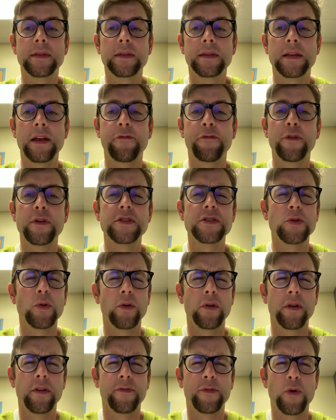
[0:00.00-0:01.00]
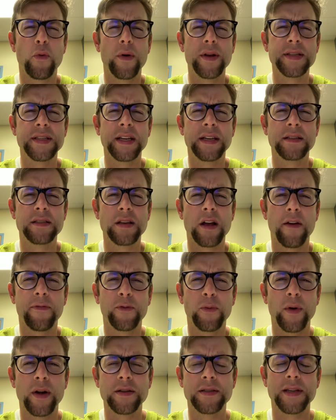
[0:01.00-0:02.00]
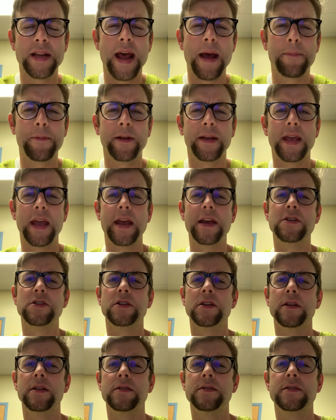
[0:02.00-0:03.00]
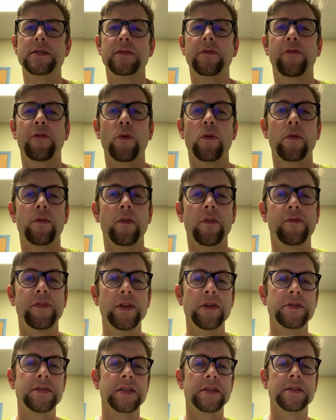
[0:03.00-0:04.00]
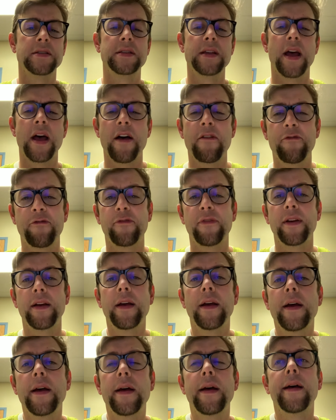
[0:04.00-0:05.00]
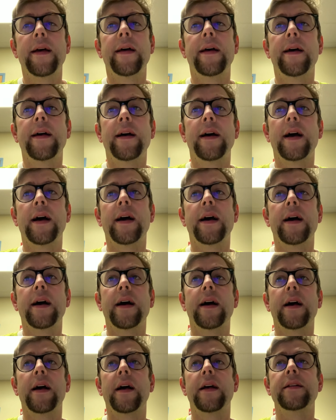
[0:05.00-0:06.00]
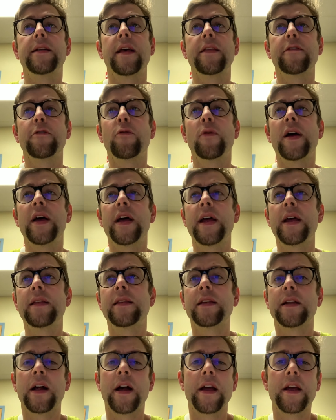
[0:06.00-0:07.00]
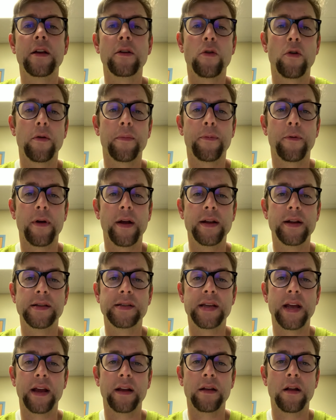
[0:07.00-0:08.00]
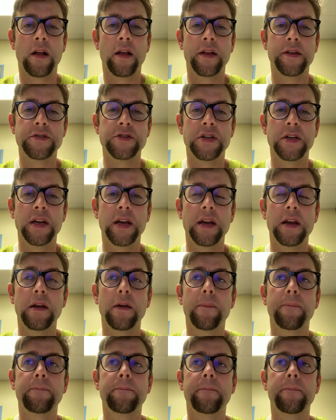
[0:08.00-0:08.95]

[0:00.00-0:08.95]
different sort of quizzing softwares and applications for reviews and stuff. Another way that I incorporated technology,